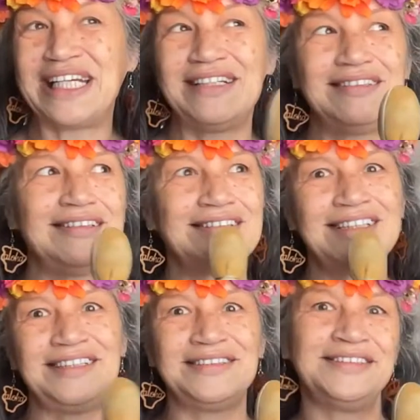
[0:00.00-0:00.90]
it a
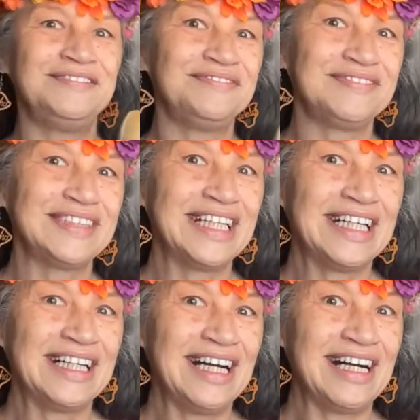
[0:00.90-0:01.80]
little
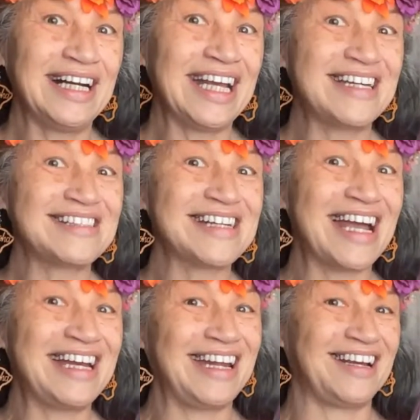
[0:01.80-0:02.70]

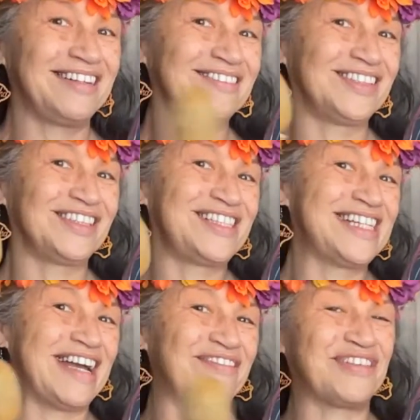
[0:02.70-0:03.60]
exciting, we'll
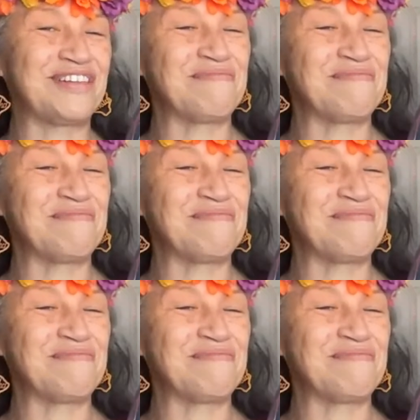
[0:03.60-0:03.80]
say, for the